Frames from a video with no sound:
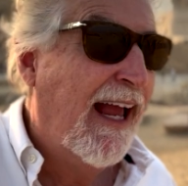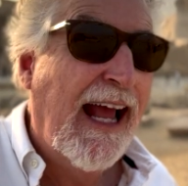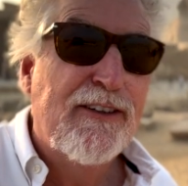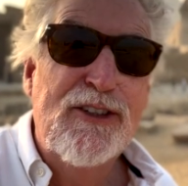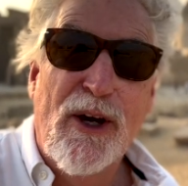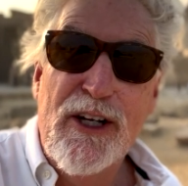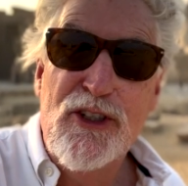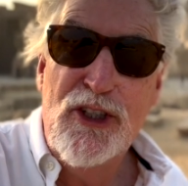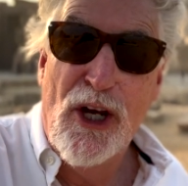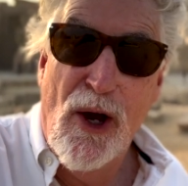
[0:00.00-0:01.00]
it's going to
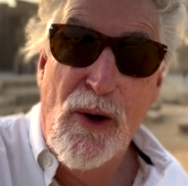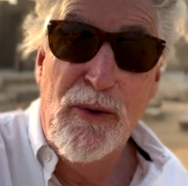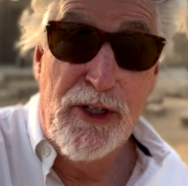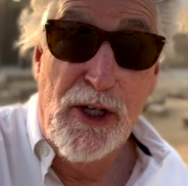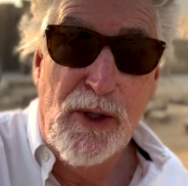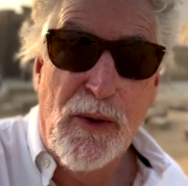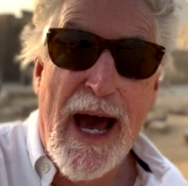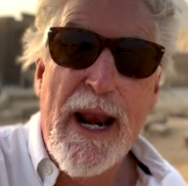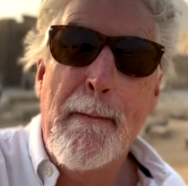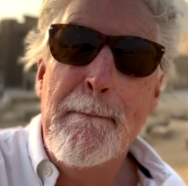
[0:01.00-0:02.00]
show you
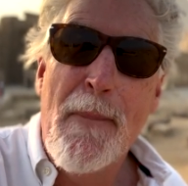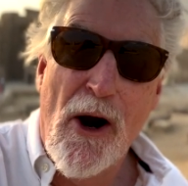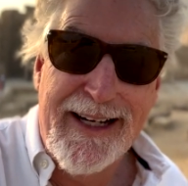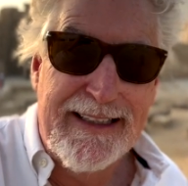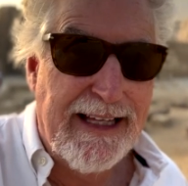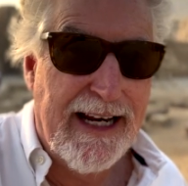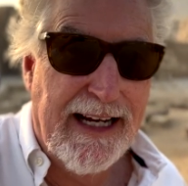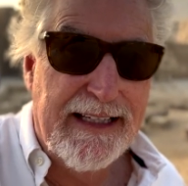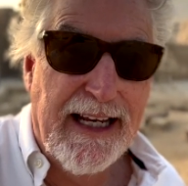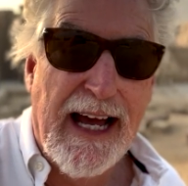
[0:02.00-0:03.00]
how to market that
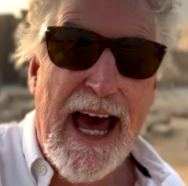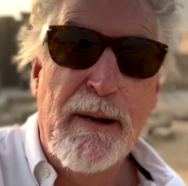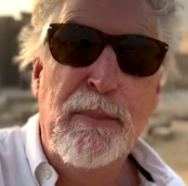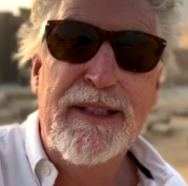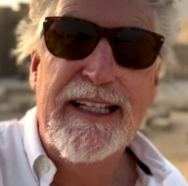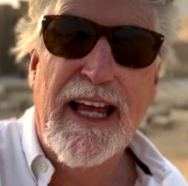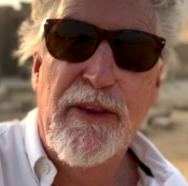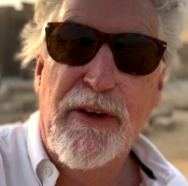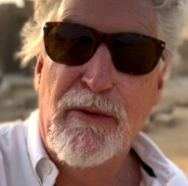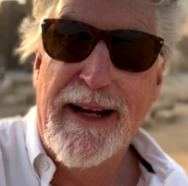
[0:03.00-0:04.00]
idea, how to put
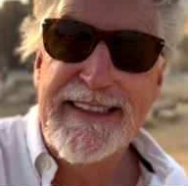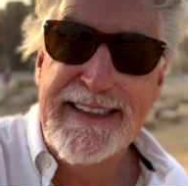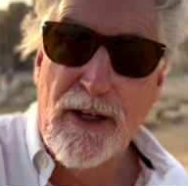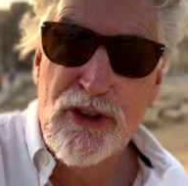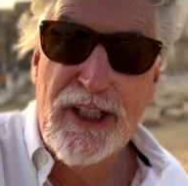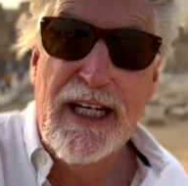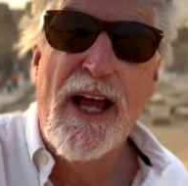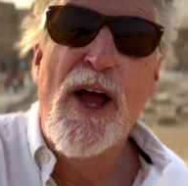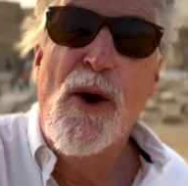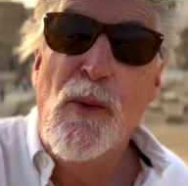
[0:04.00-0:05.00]
together the right sell sheet
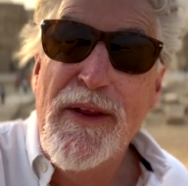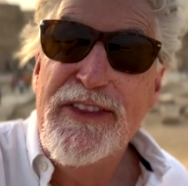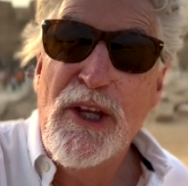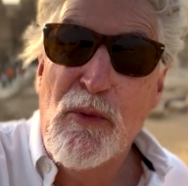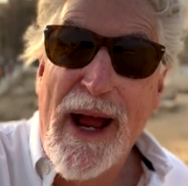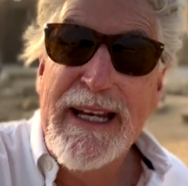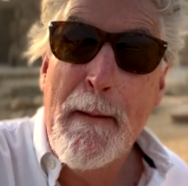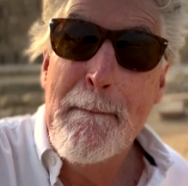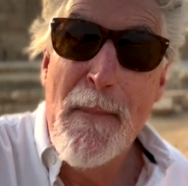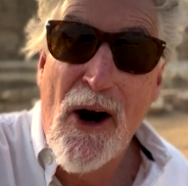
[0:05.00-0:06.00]
with the right
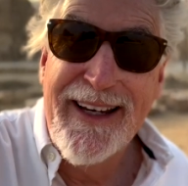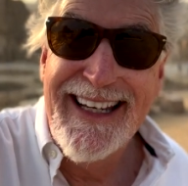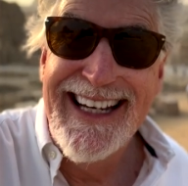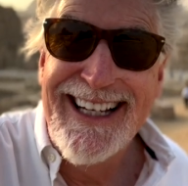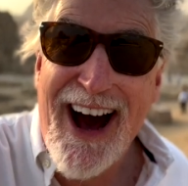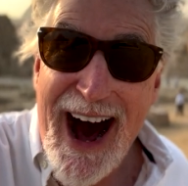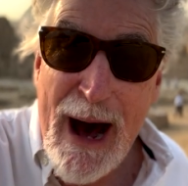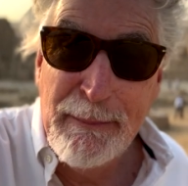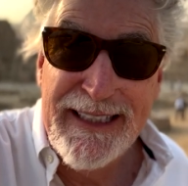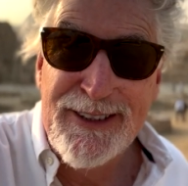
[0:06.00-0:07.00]
marketing
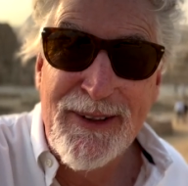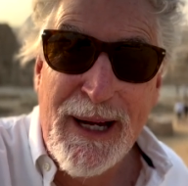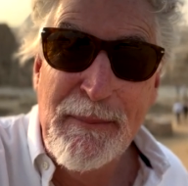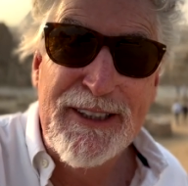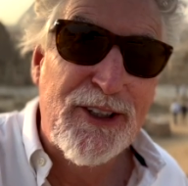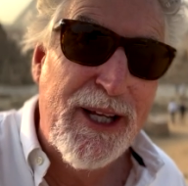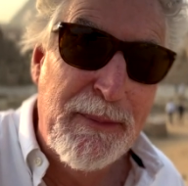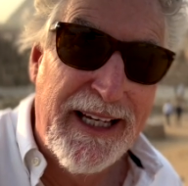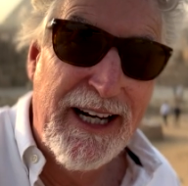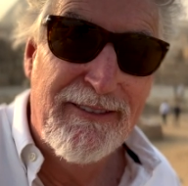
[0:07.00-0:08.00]
copy so companies are going
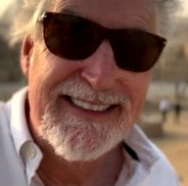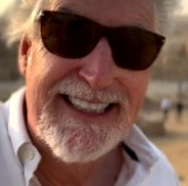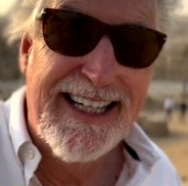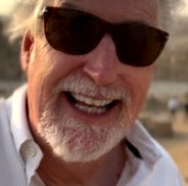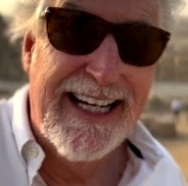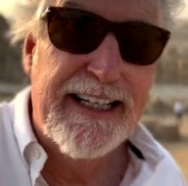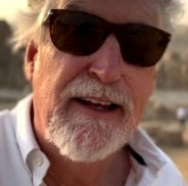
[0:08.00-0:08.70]
to be interested in it.